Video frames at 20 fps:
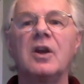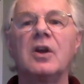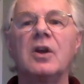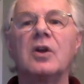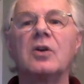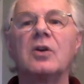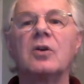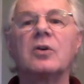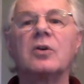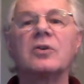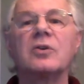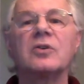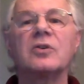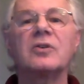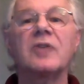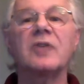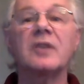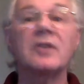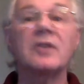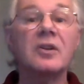Of course,
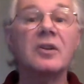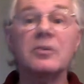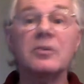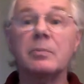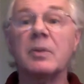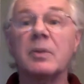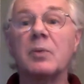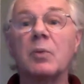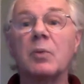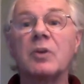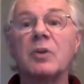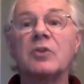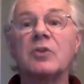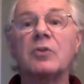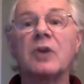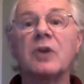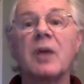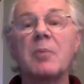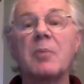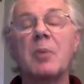that doesn't mean what you
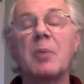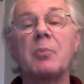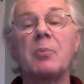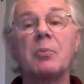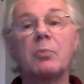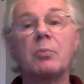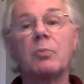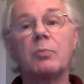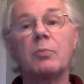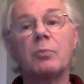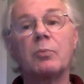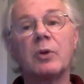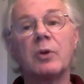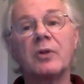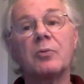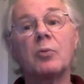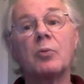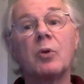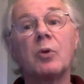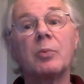come up with
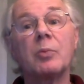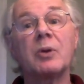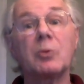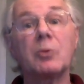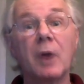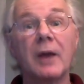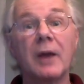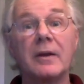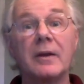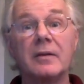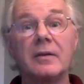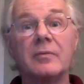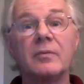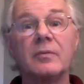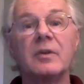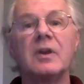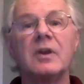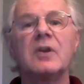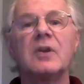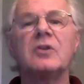will be right.
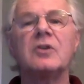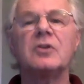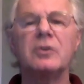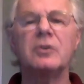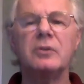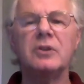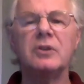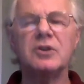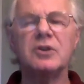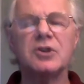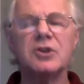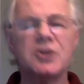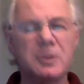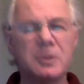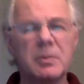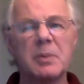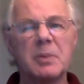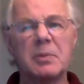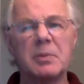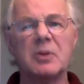Tuning should
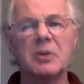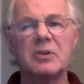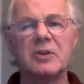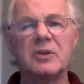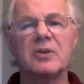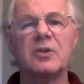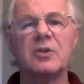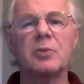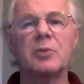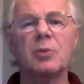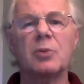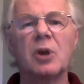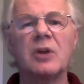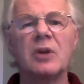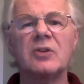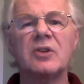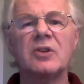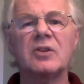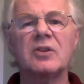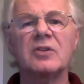be built into your
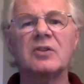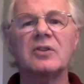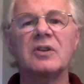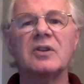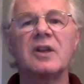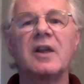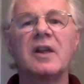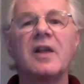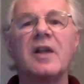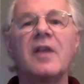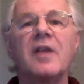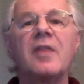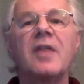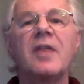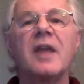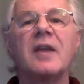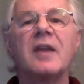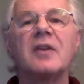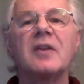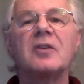process.
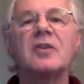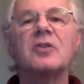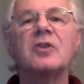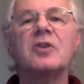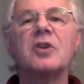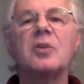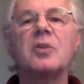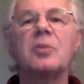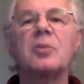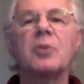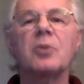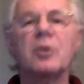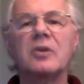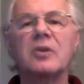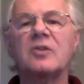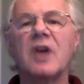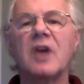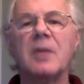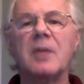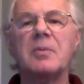That is,
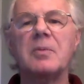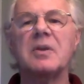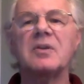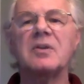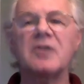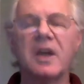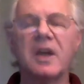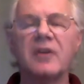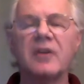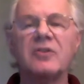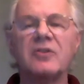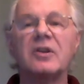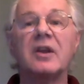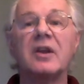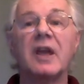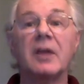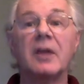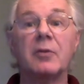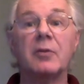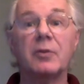prototyping, testing,
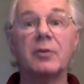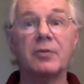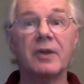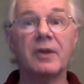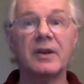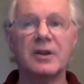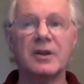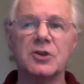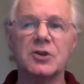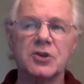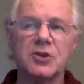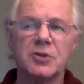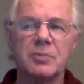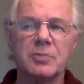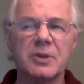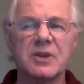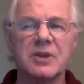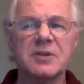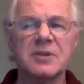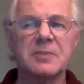and refining should
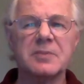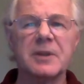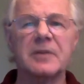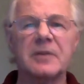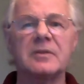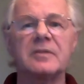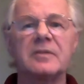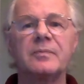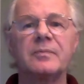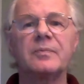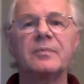be expected.